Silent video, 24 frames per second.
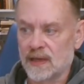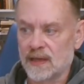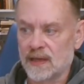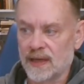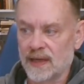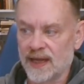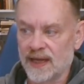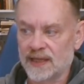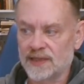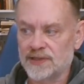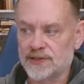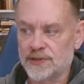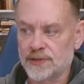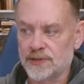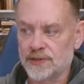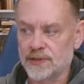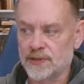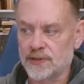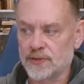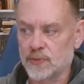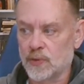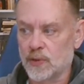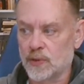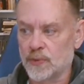
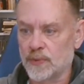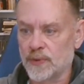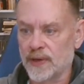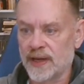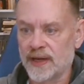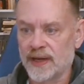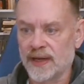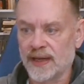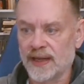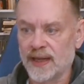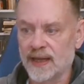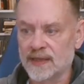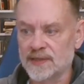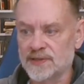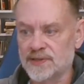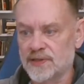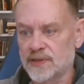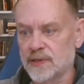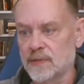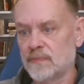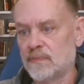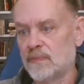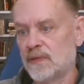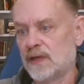Lectures were read
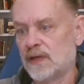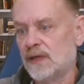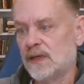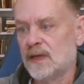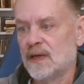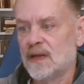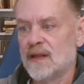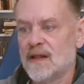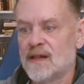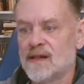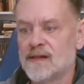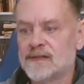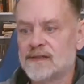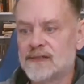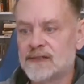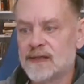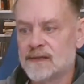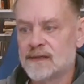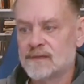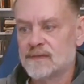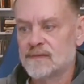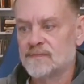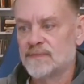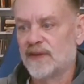against them
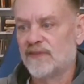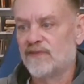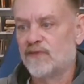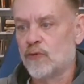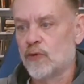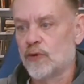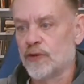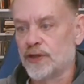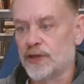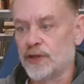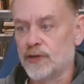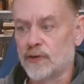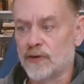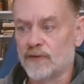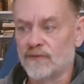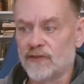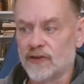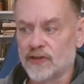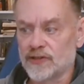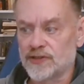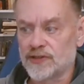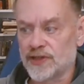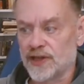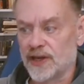before the
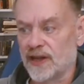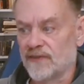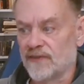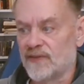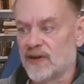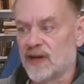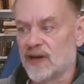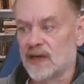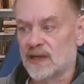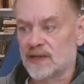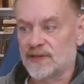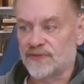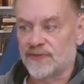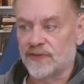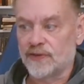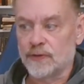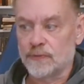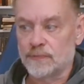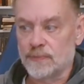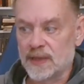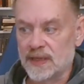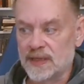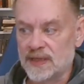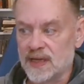University of
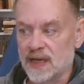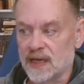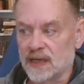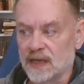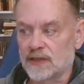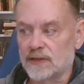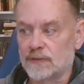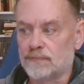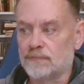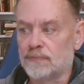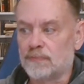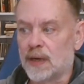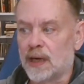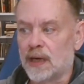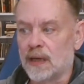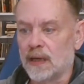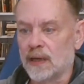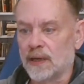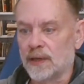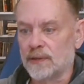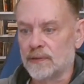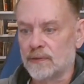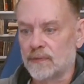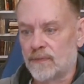Oxford by Dr.
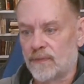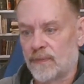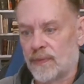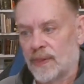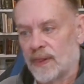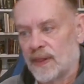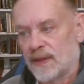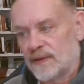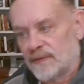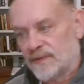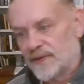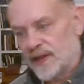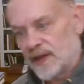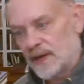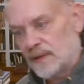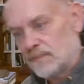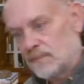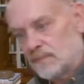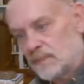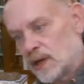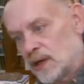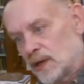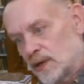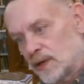Barlow,
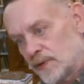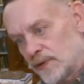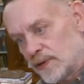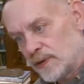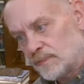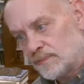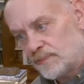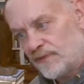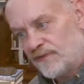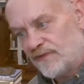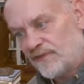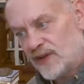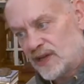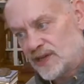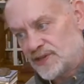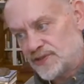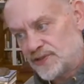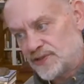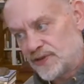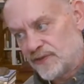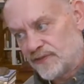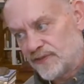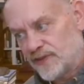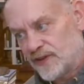then Margaret
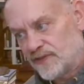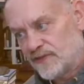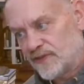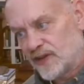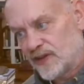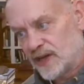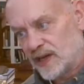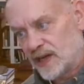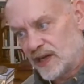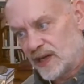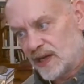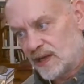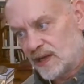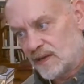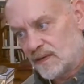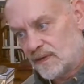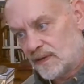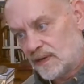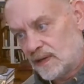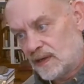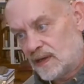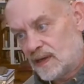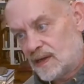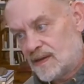Professor of Divinity,
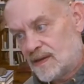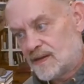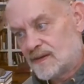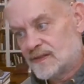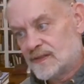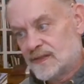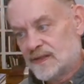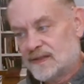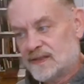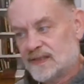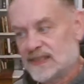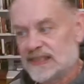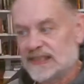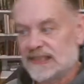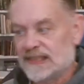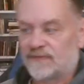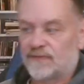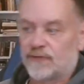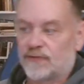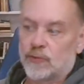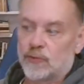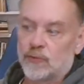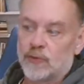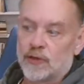
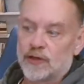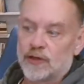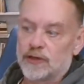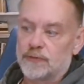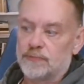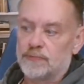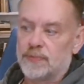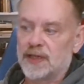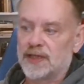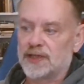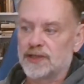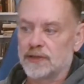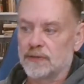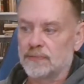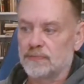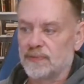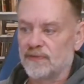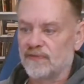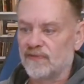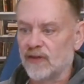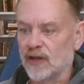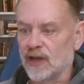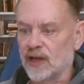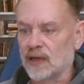afterwards Bishop
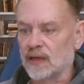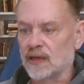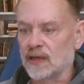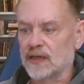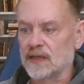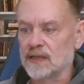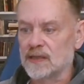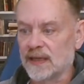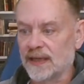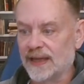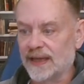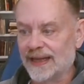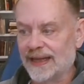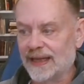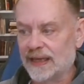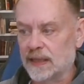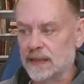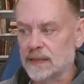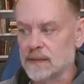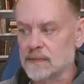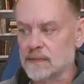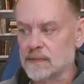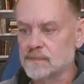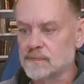of
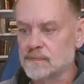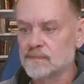Lincoln.